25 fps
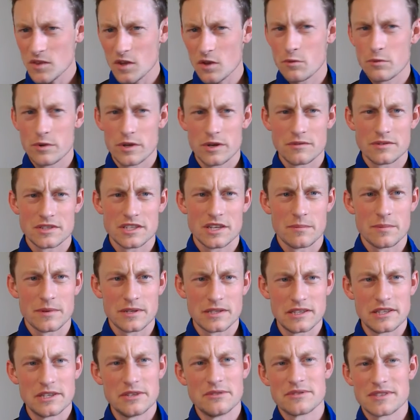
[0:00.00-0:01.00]
we don't
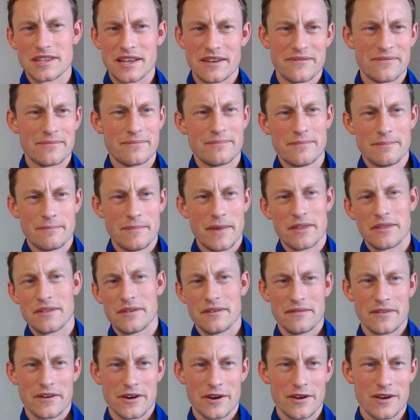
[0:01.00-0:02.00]
typically use that
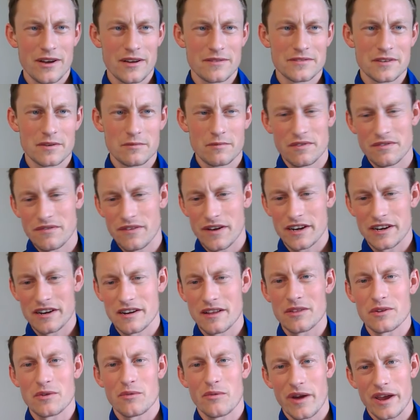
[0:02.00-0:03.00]
method very often. We'll find
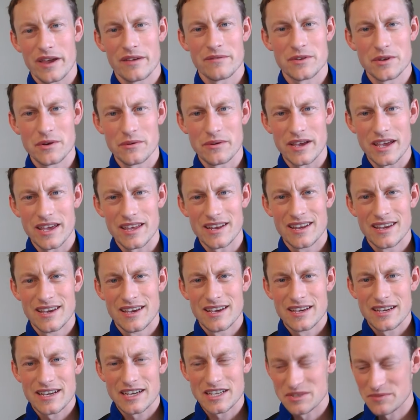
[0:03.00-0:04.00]
another way of doing it,
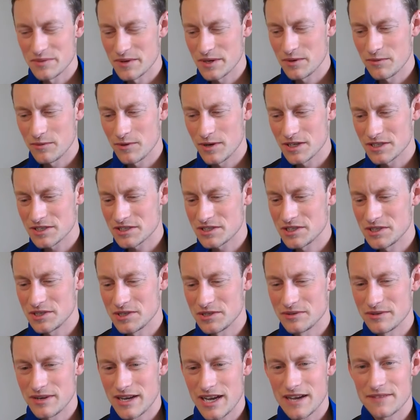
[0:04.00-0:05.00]
because we don't want
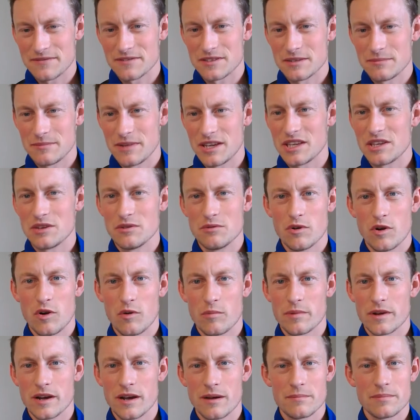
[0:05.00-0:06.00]
to have to make you
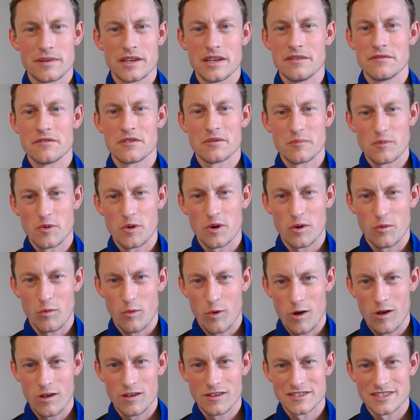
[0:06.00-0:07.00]
open up even more
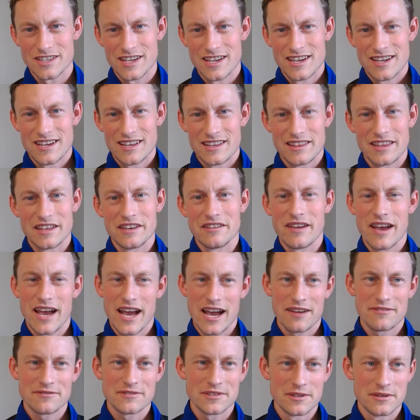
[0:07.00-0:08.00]
walls than you
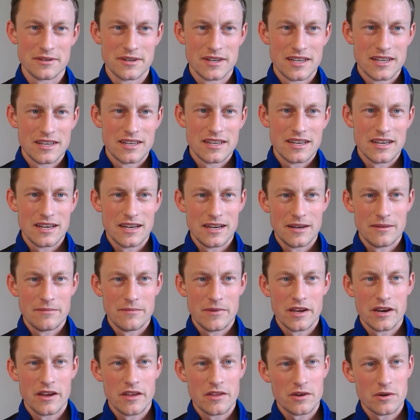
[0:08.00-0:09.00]
have to.
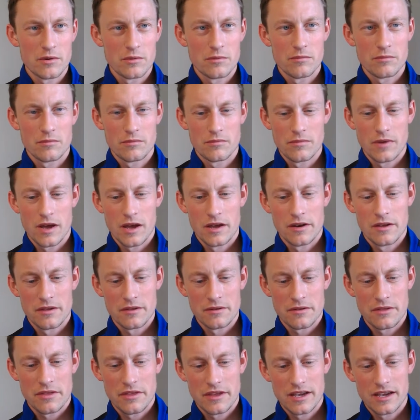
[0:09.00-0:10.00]
Another
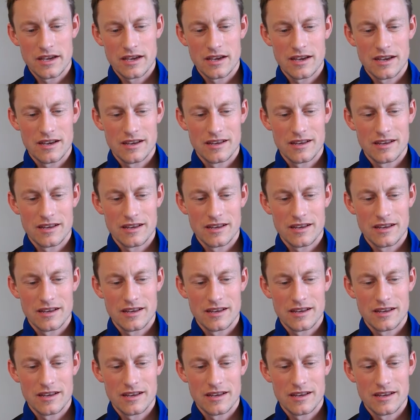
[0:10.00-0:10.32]
thing